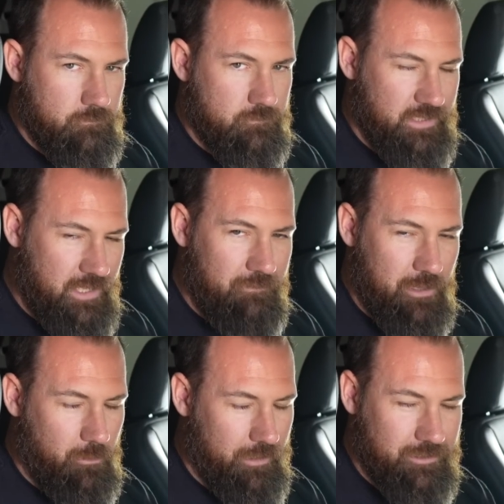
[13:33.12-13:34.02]
Is that even
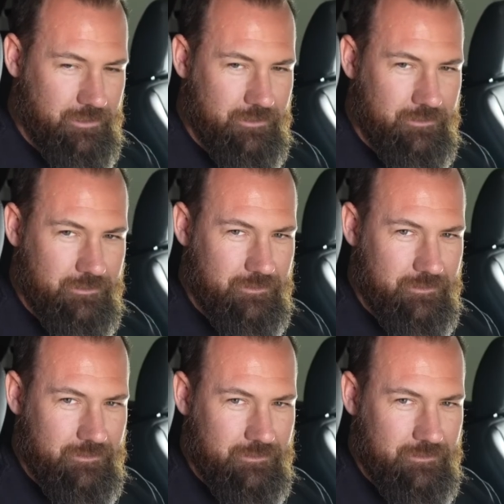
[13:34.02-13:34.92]
a question?
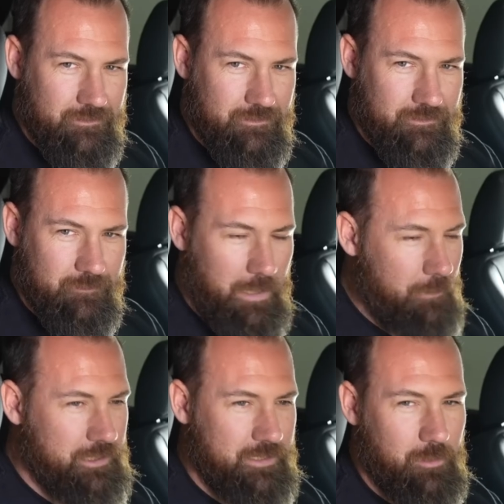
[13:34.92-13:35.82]

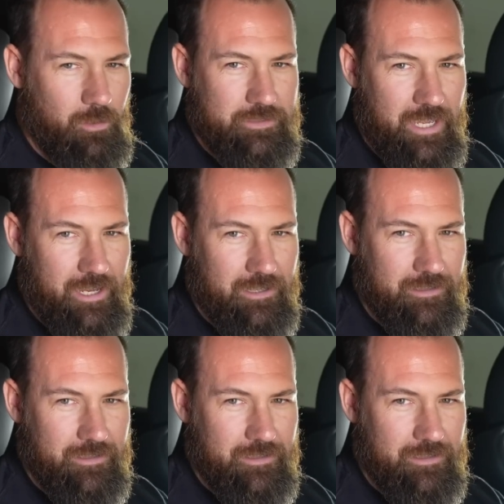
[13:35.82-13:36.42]
Barbecue all day.